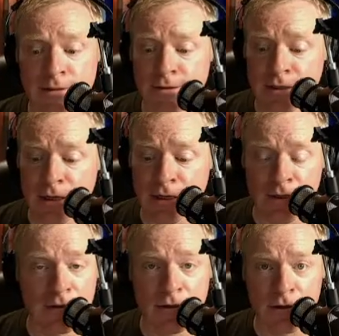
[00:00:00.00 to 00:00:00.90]

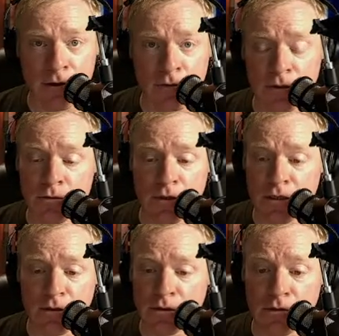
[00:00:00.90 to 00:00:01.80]
then you
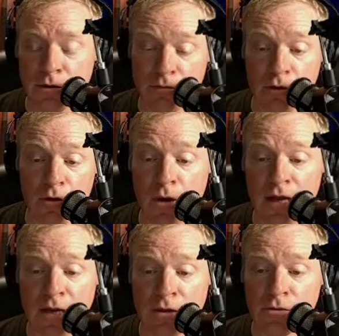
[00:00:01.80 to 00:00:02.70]
know how
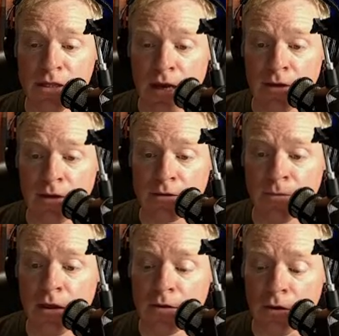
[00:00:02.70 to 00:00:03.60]
to use that.
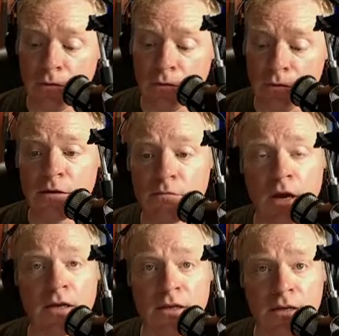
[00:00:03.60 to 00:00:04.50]
The only thing you
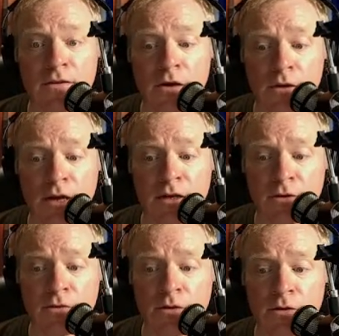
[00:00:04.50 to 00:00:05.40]
might need to know how to
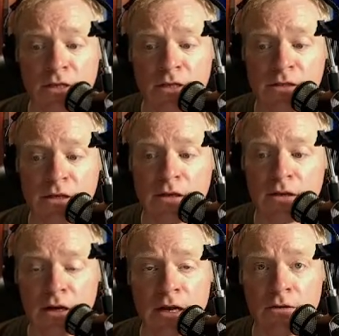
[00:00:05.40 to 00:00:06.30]
do is
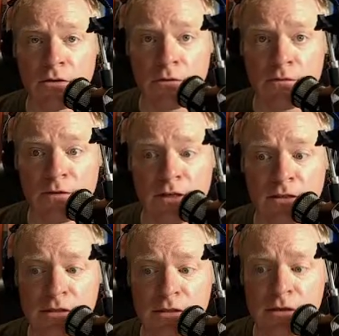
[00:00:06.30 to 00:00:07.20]
cut out your own
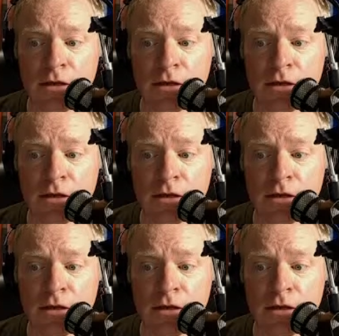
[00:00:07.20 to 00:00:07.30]
fins.